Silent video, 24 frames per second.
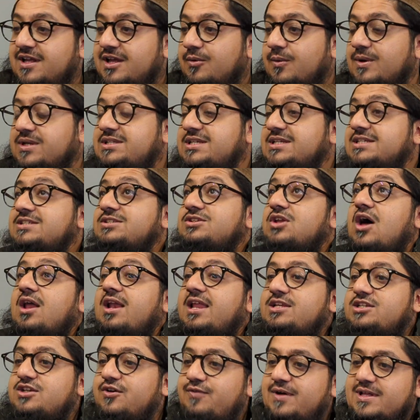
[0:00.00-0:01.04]
which is
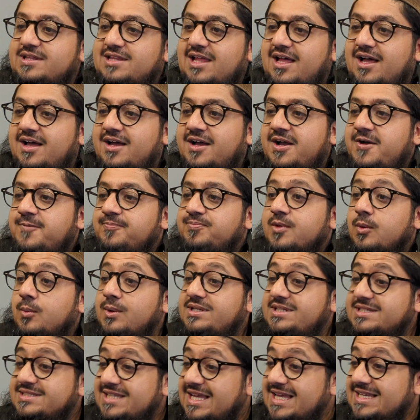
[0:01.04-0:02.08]
knowledge of Allah,
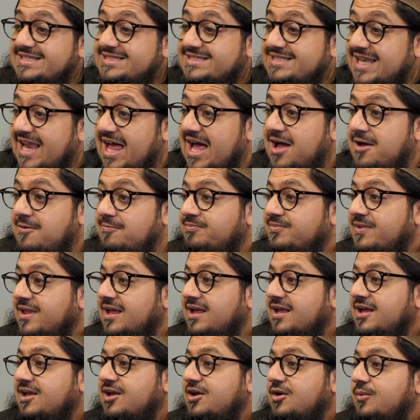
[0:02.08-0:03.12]
which is Islam,
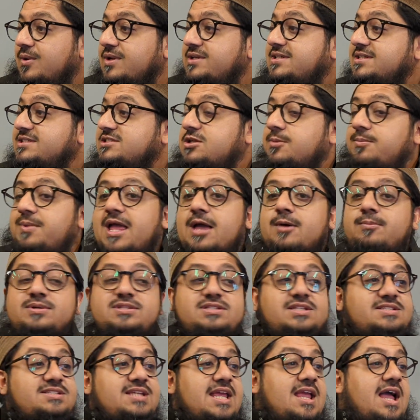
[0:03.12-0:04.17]
which is to be able
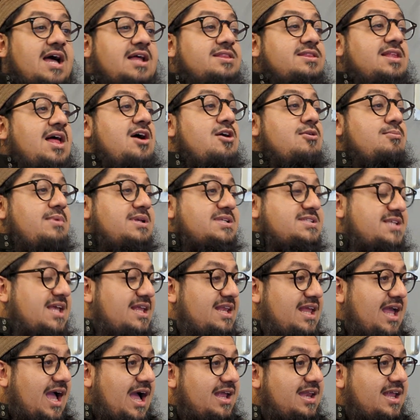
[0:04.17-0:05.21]
to say, Allahumma
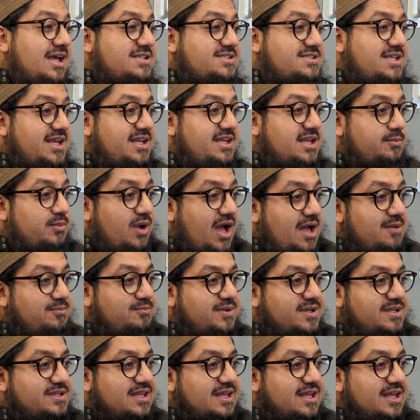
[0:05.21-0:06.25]
salli ala Sayyidina
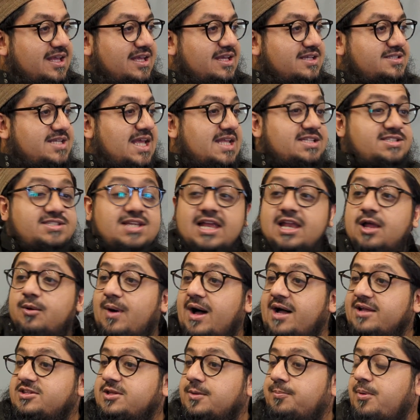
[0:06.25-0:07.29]
Muhammad, Send
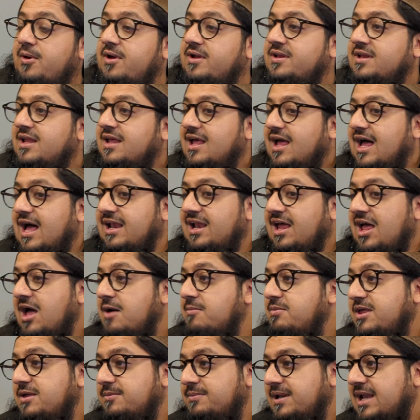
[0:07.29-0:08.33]
salawat upon
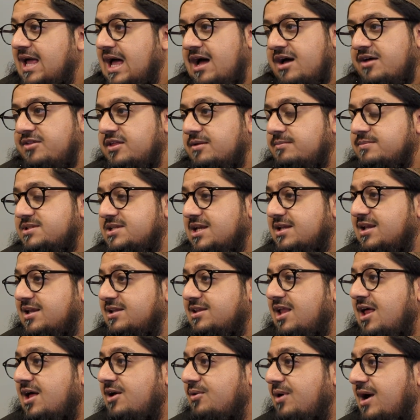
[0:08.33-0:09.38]
Al-Habib Al-A'zam
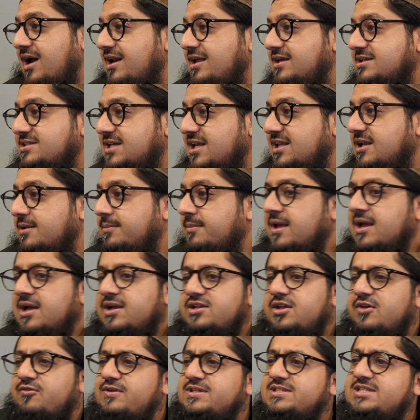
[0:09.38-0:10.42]
sallallahu alayhi wa sallam
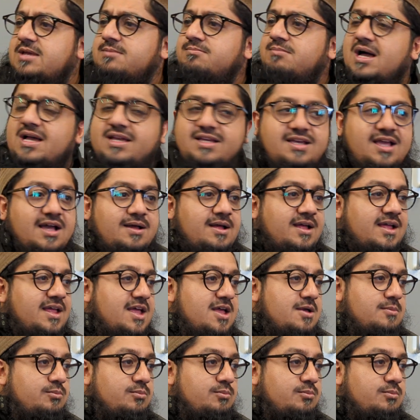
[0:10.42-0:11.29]
to visit Mecca,